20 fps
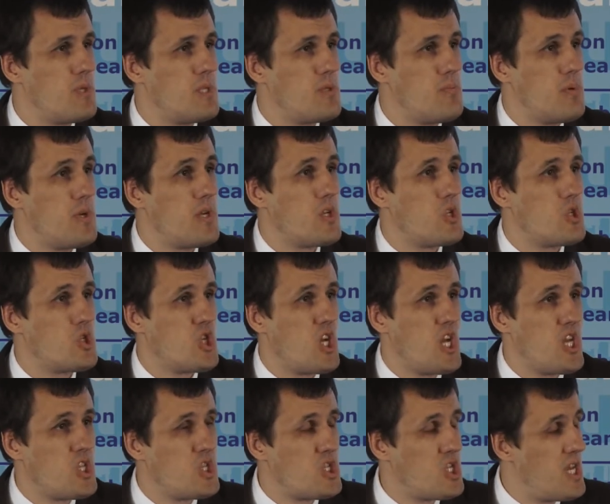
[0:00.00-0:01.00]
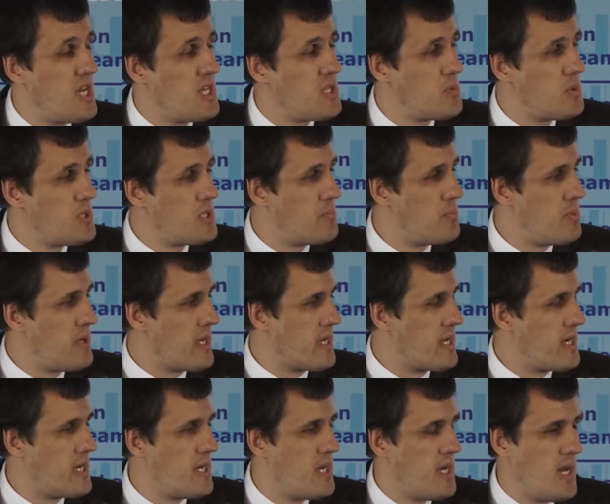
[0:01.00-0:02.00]
being changed as we
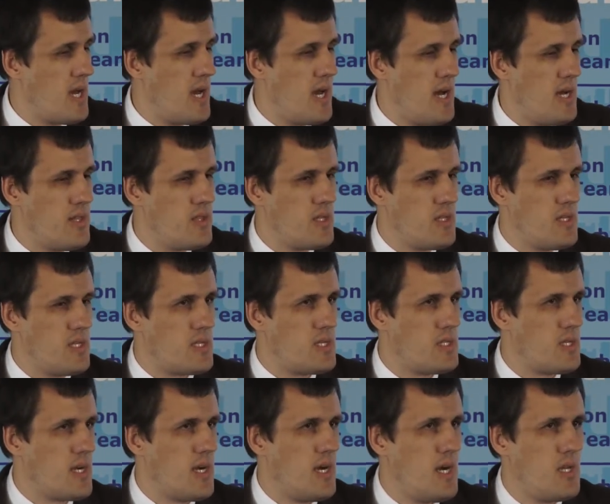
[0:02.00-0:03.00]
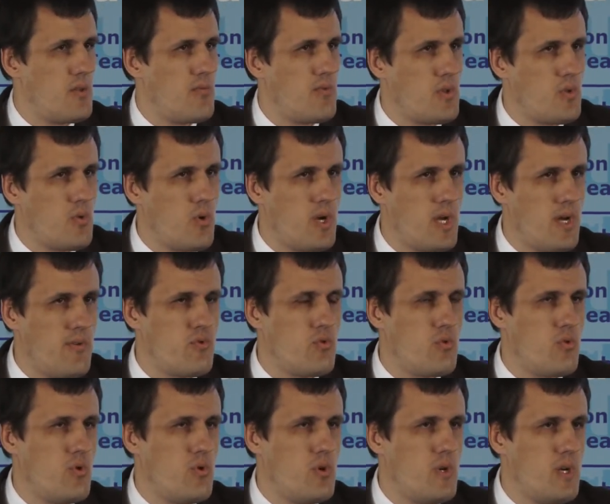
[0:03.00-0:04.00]
speak. And in this regard, we do have
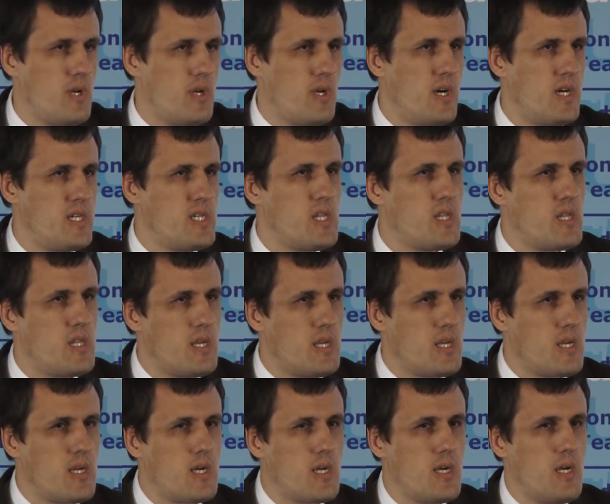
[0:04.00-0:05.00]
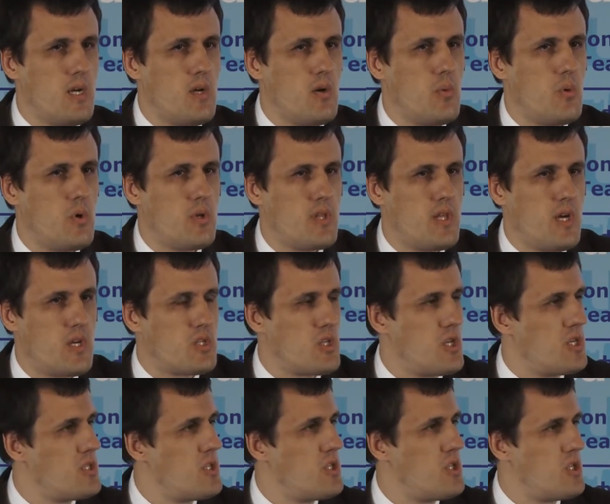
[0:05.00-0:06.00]
to rethink what
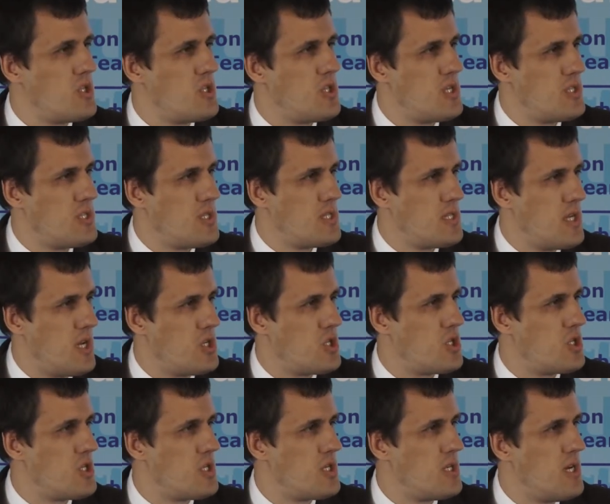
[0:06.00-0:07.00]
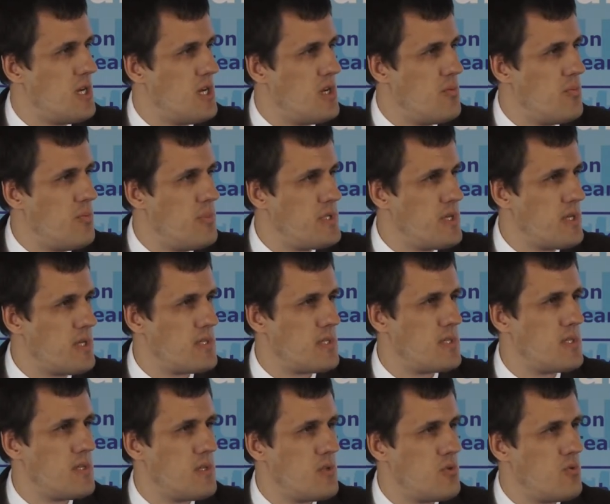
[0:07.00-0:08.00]
actually digitalization
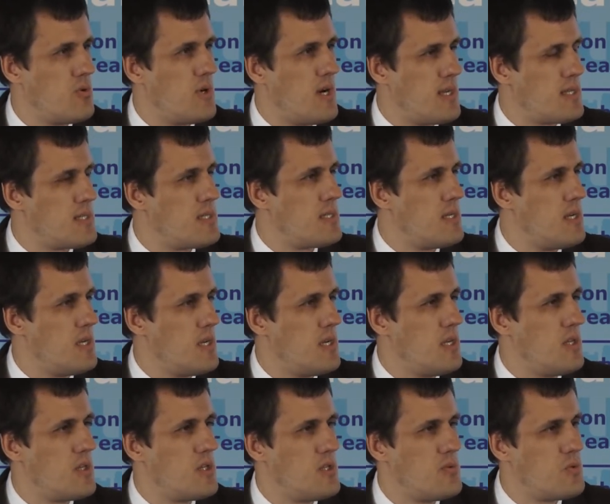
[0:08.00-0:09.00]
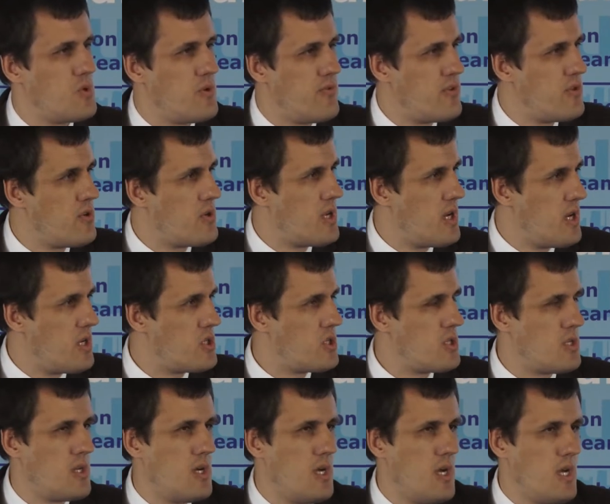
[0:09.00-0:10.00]
brings to us in terms of
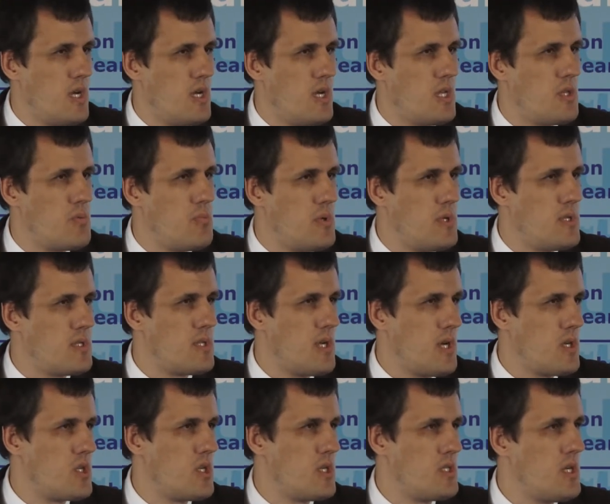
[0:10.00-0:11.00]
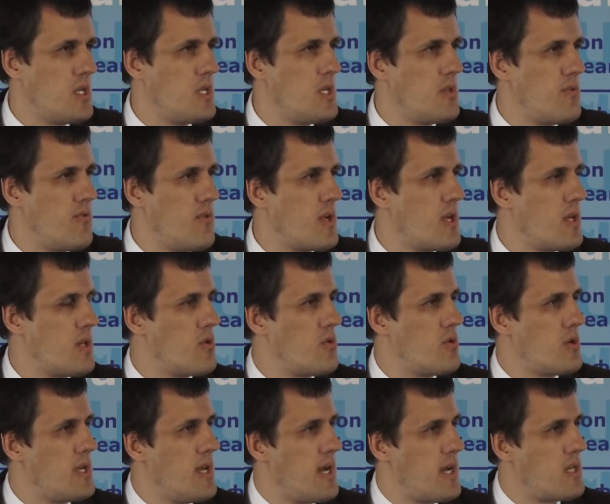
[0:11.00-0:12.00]
education. It means actually that we can
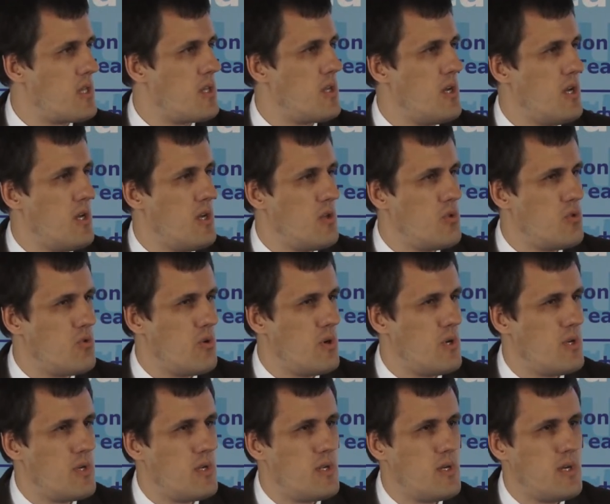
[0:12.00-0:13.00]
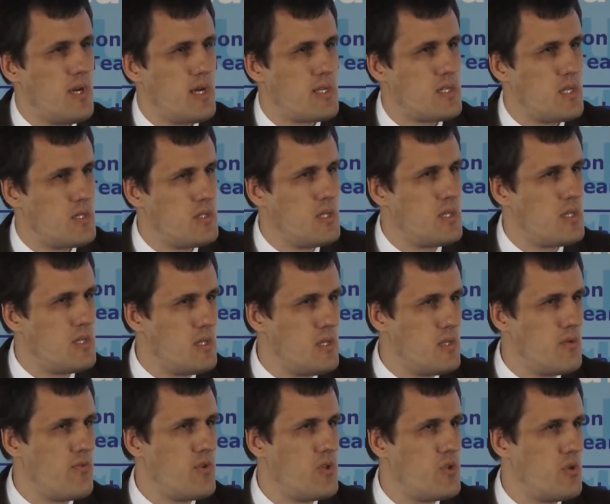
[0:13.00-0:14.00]
connect to an excellent
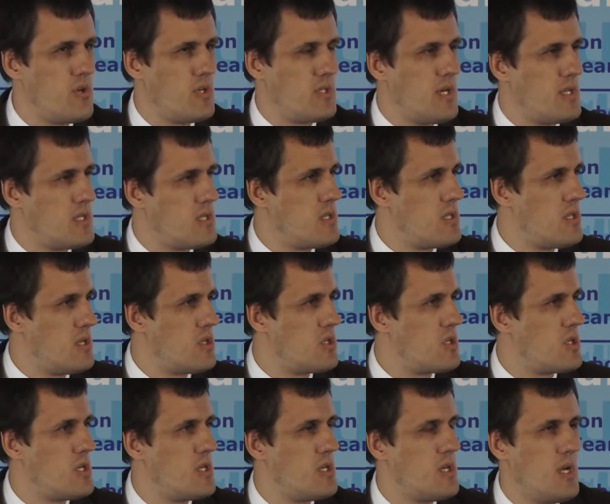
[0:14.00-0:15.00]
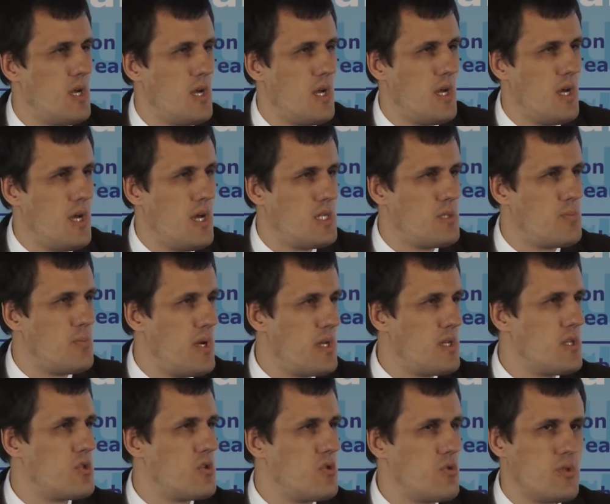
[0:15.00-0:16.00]
individual as a teacher, as
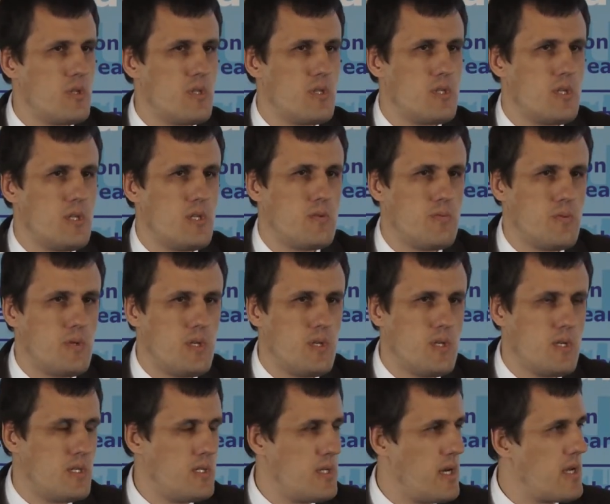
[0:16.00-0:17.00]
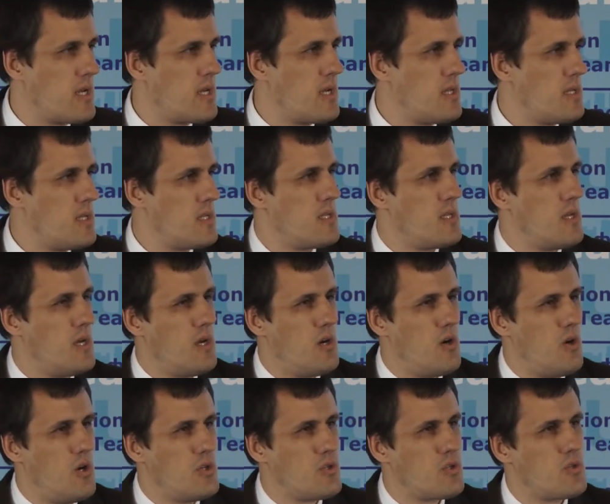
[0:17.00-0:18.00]
many students as we like. And it
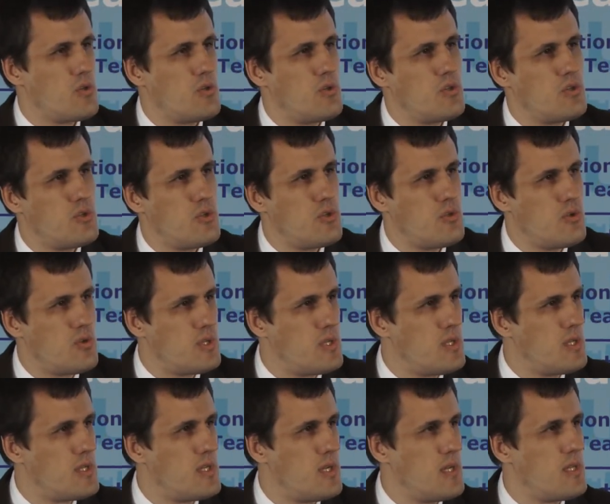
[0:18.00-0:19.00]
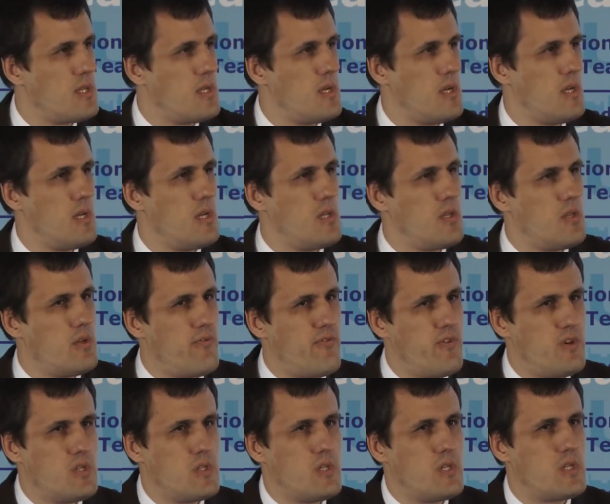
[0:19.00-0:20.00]
also introduces that the
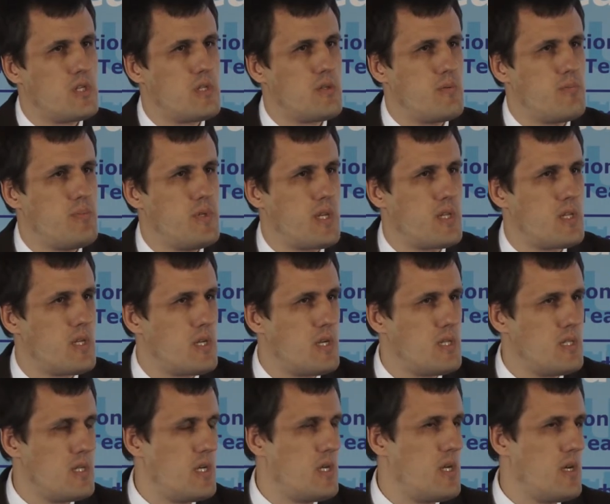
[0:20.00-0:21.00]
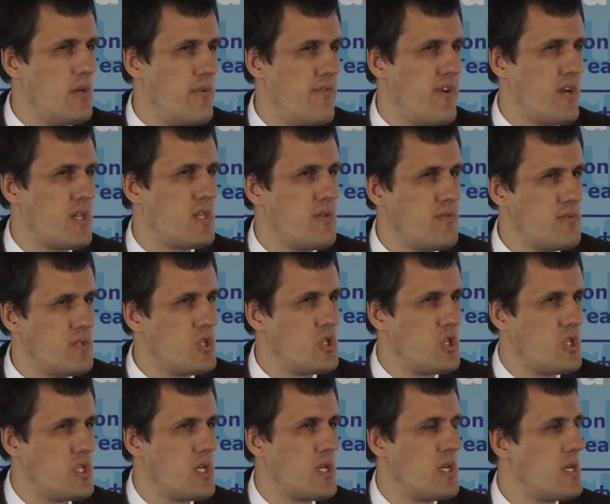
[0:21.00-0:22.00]
world is practically effectively
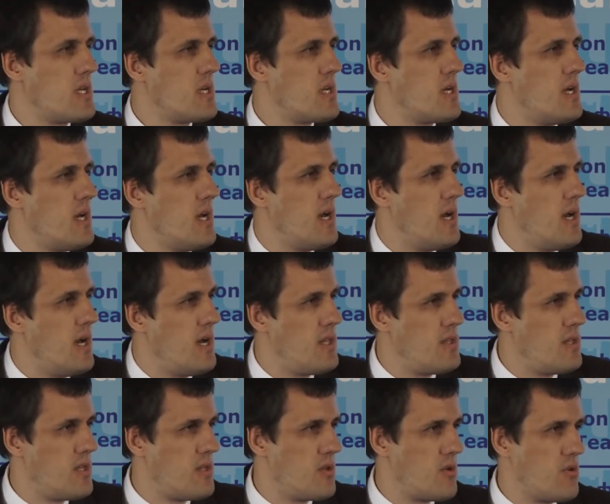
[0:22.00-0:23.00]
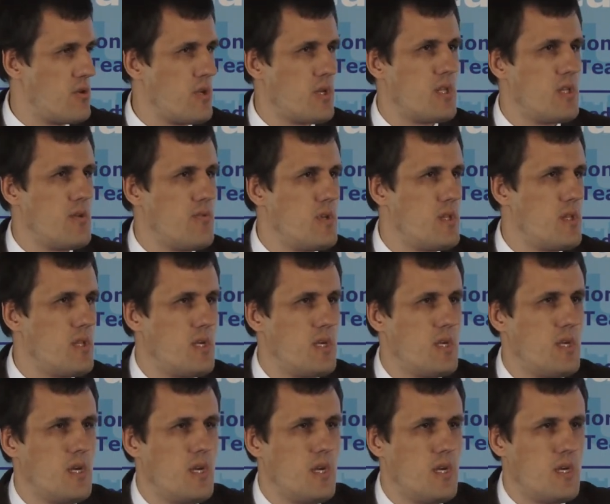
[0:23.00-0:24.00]
shrinking and that the
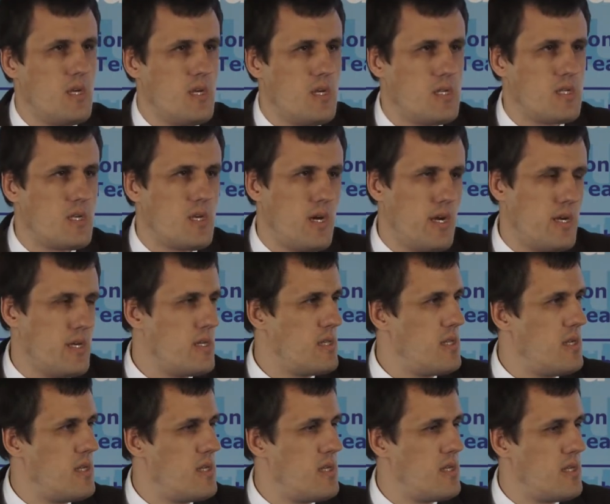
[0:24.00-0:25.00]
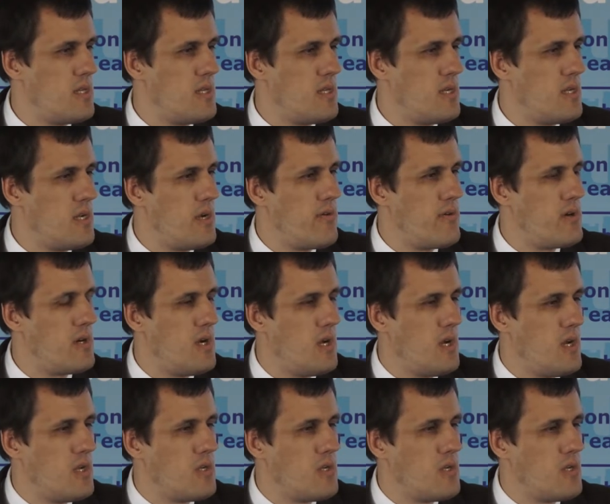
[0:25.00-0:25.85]
connectivity is higher than ever.